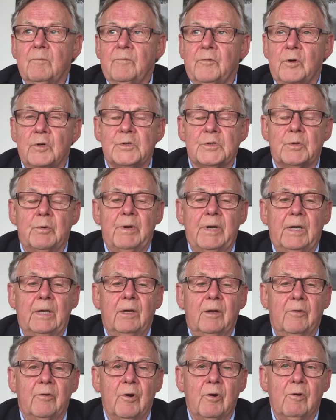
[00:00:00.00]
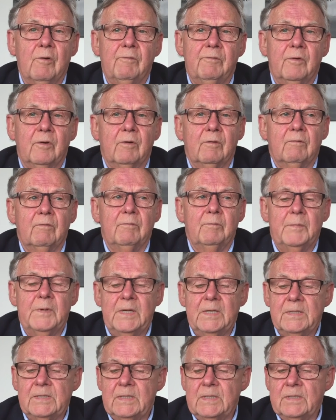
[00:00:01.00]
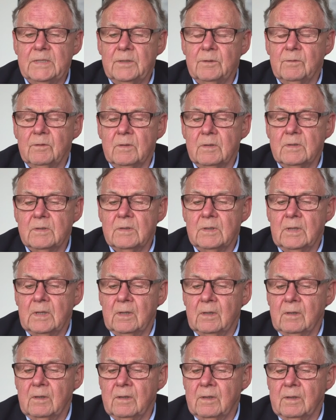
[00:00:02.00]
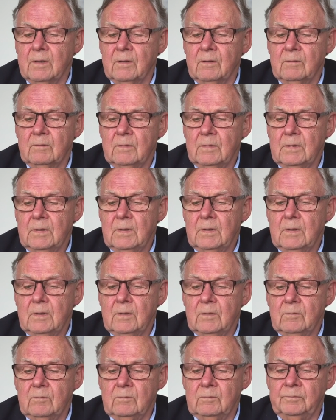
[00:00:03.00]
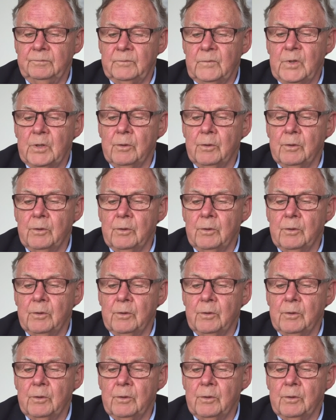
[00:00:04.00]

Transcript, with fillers: fostering growth of PhD students. And uh,